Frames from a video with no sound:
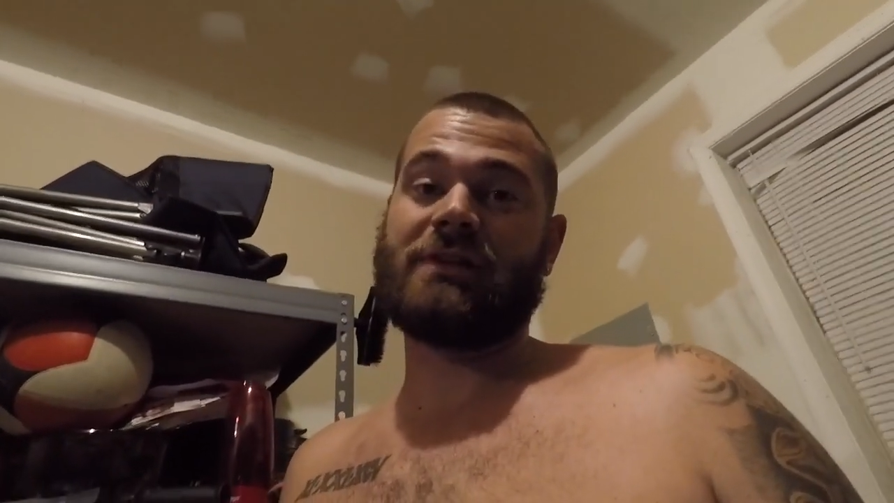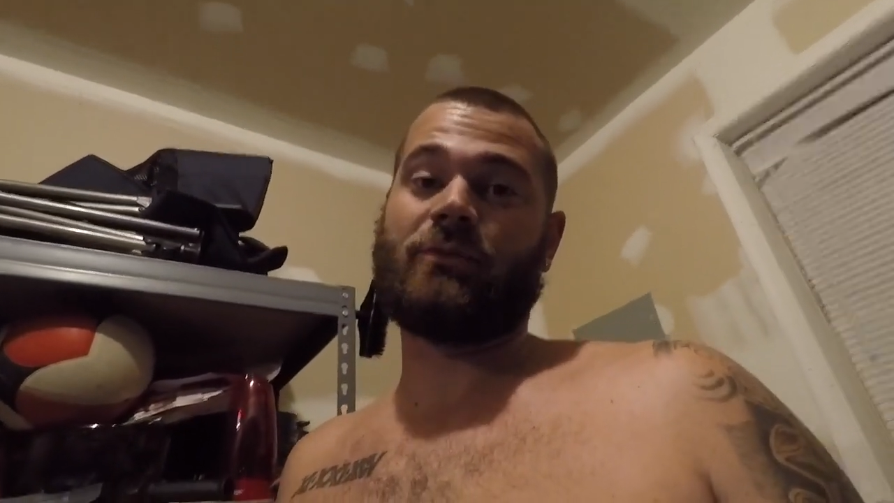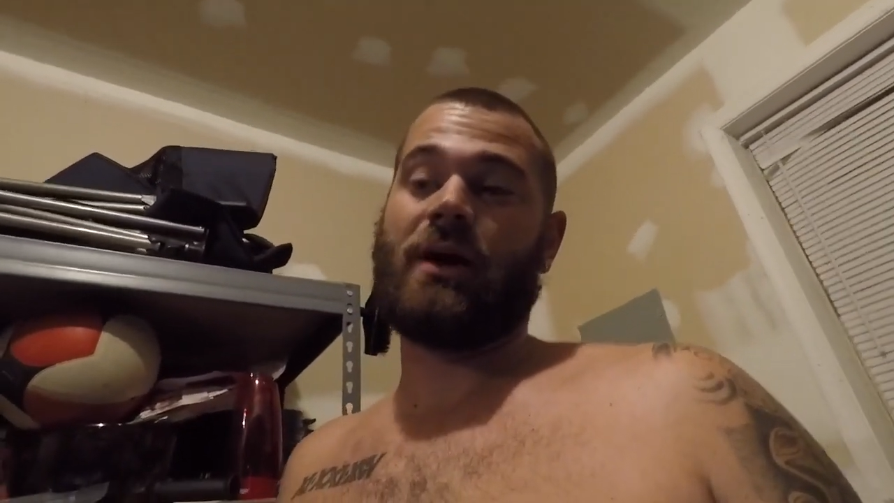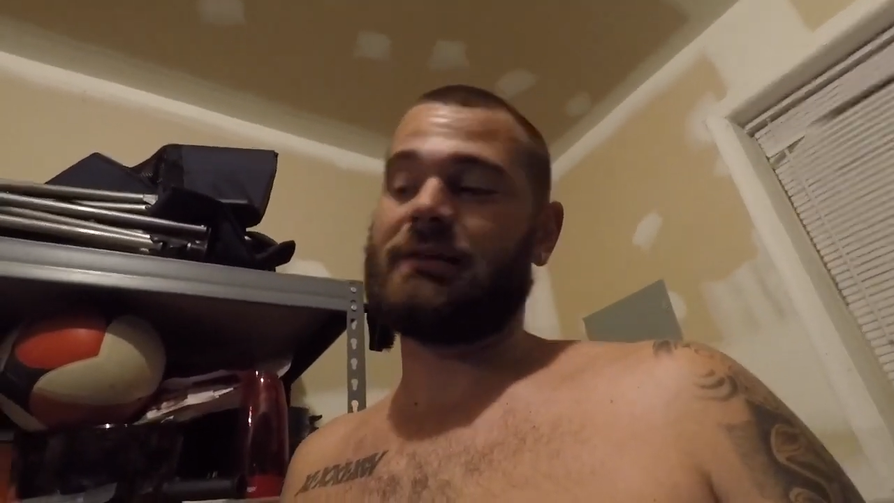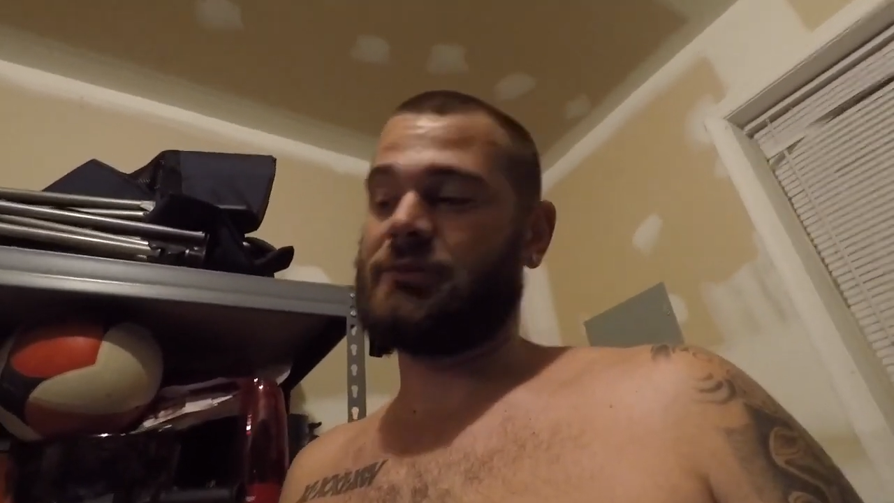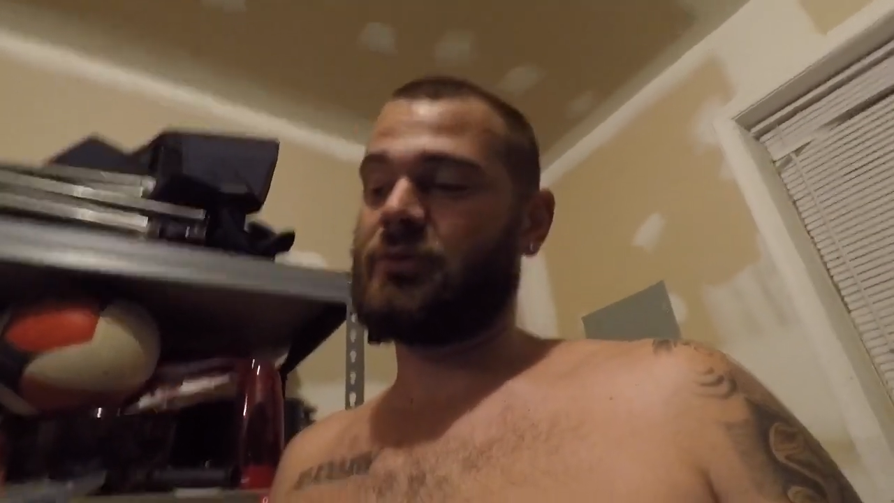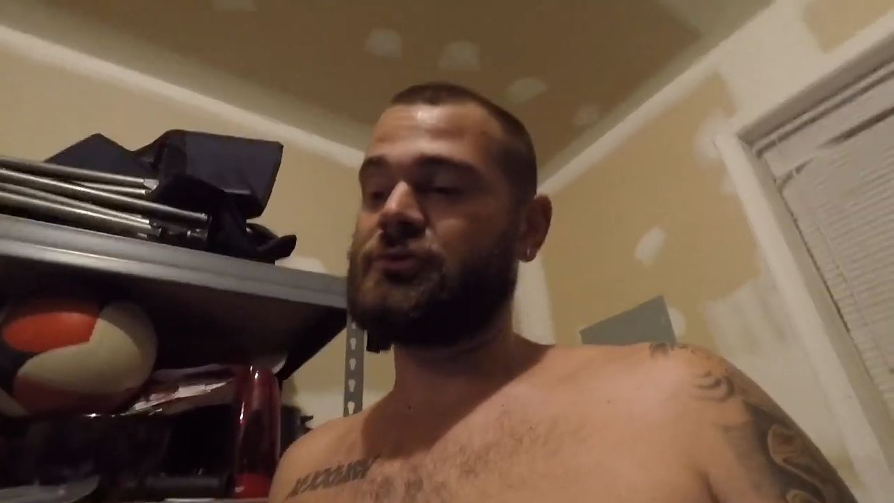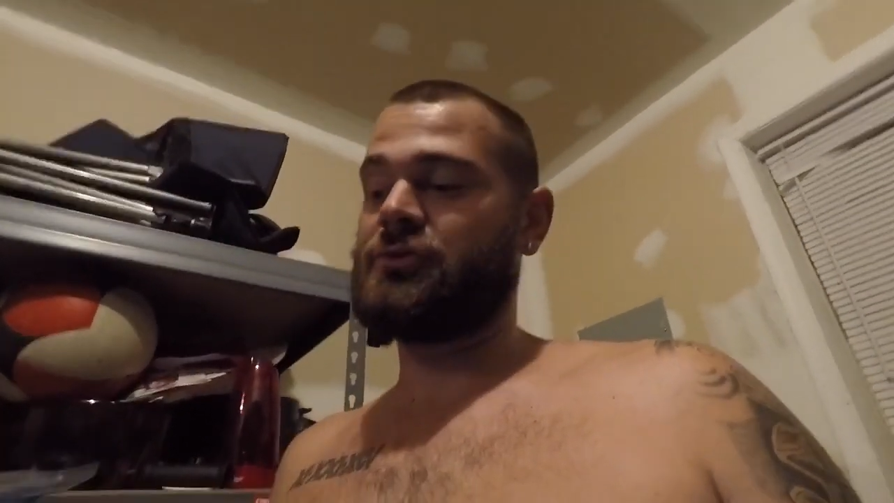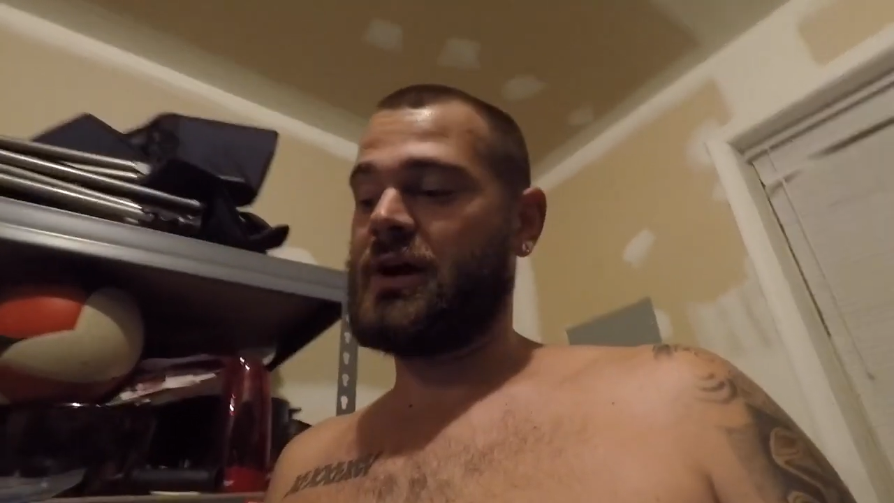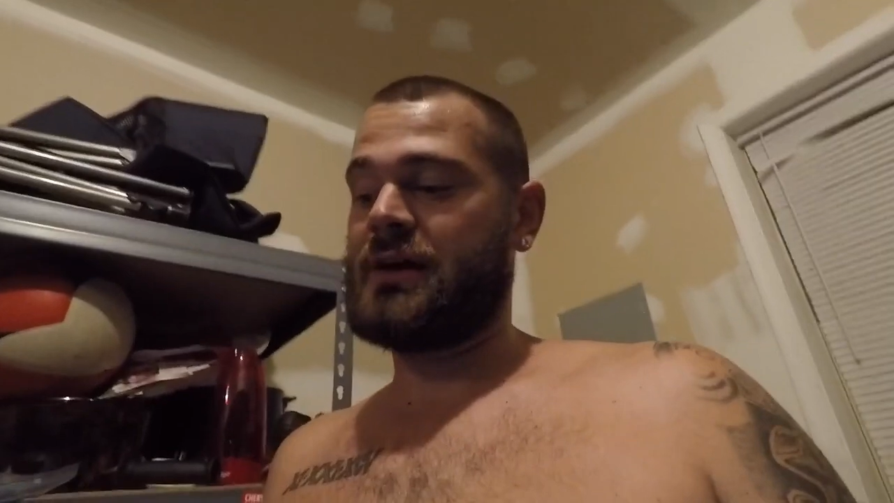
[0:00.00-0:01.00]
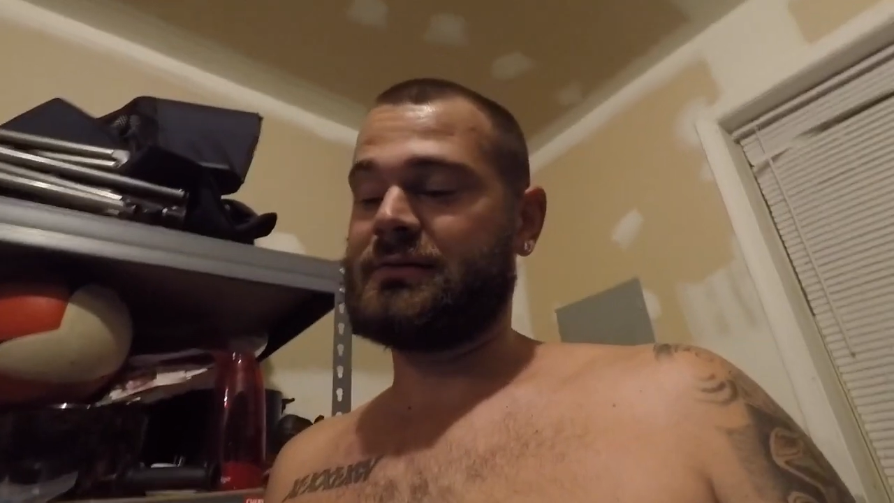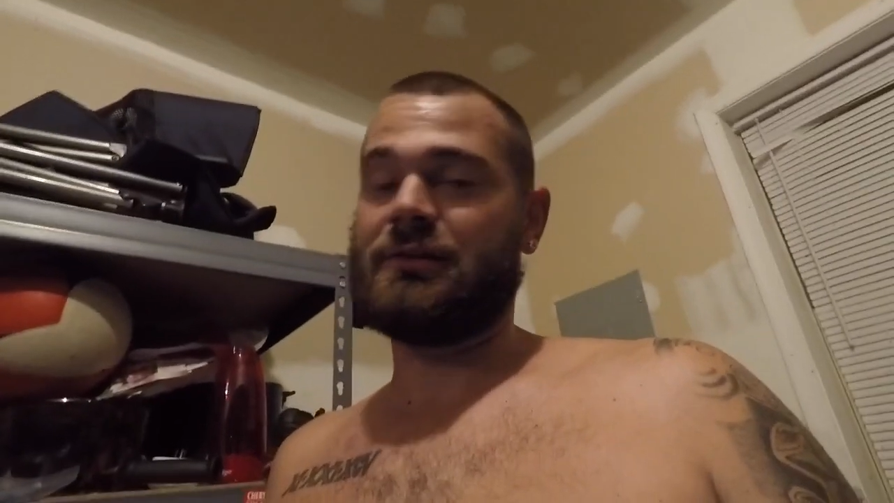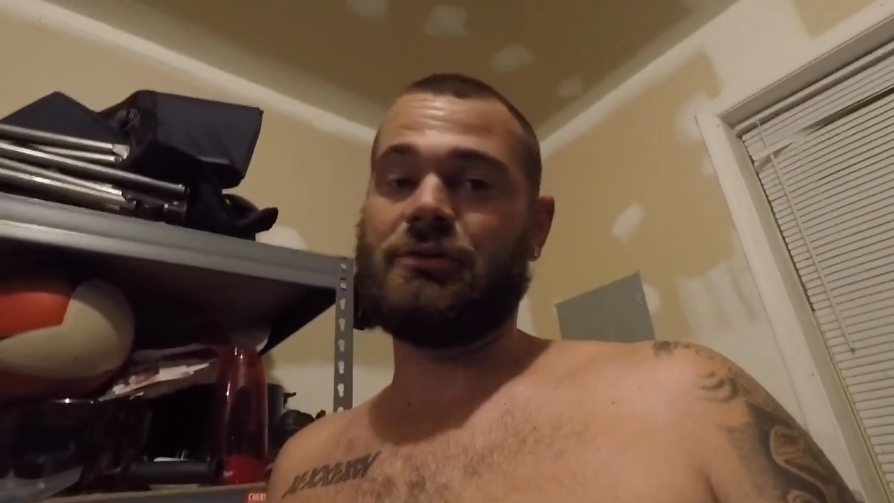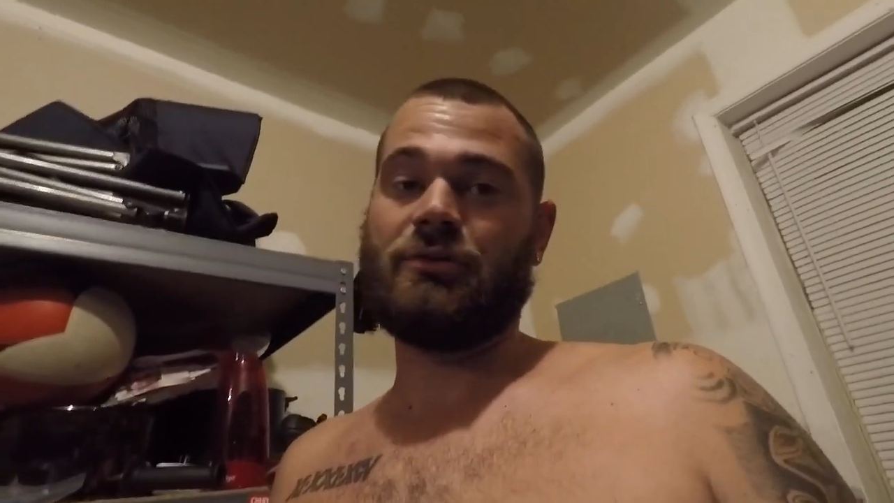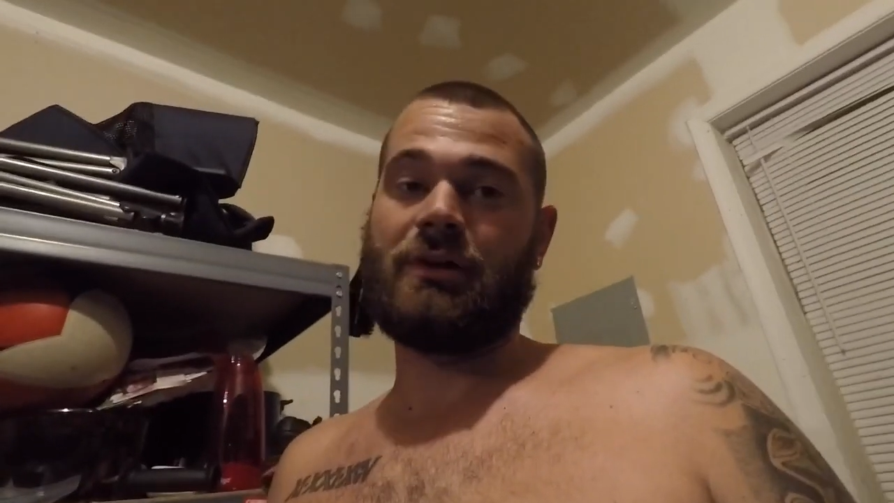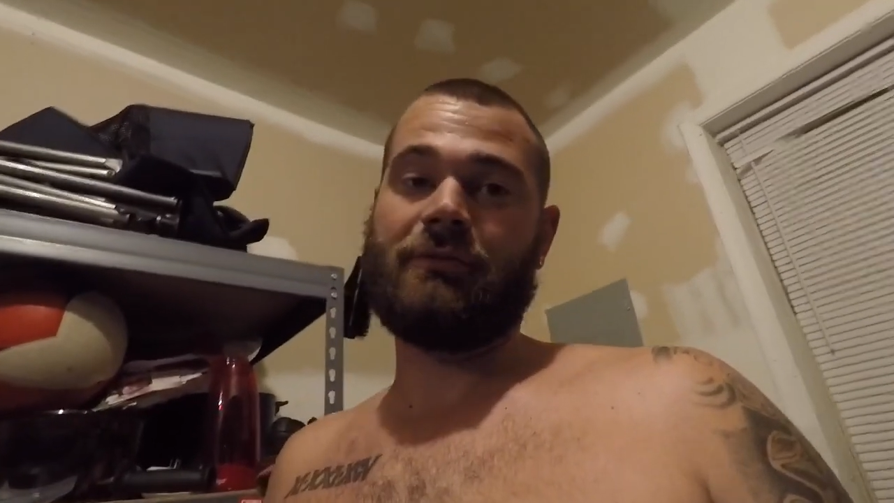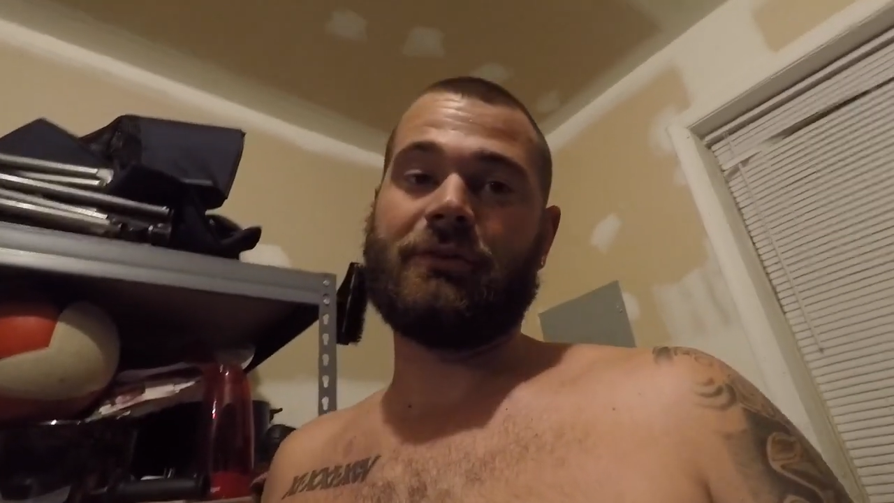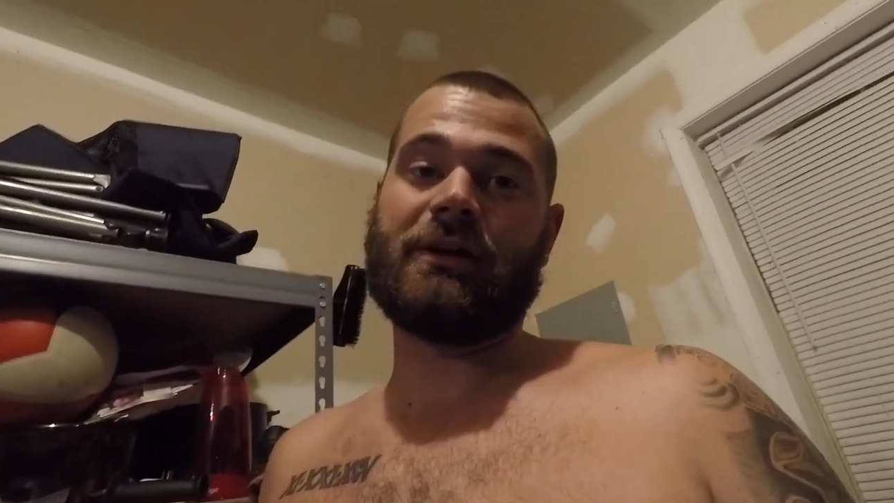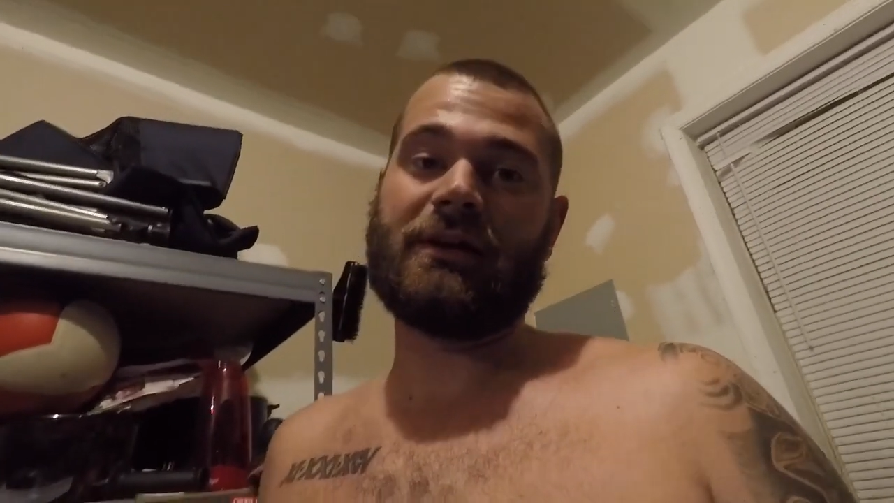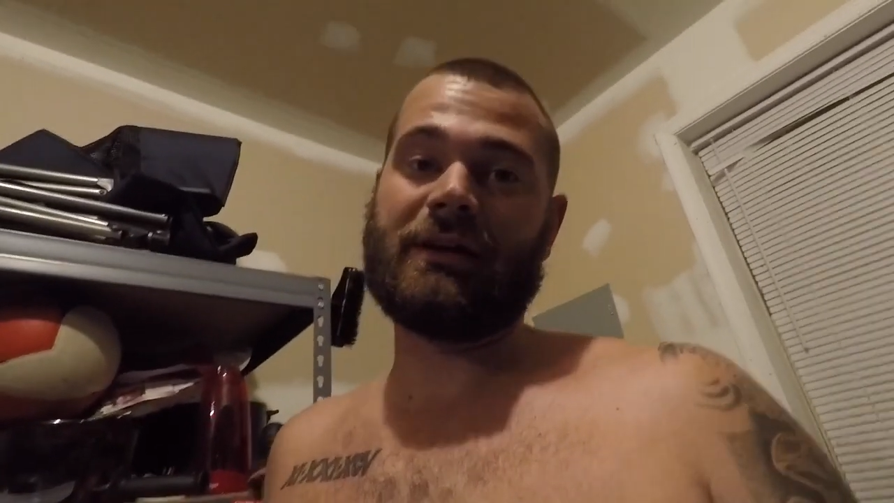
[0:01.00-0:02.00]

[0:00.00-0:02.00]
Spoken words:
That's why I told you guys that you're definitely gonna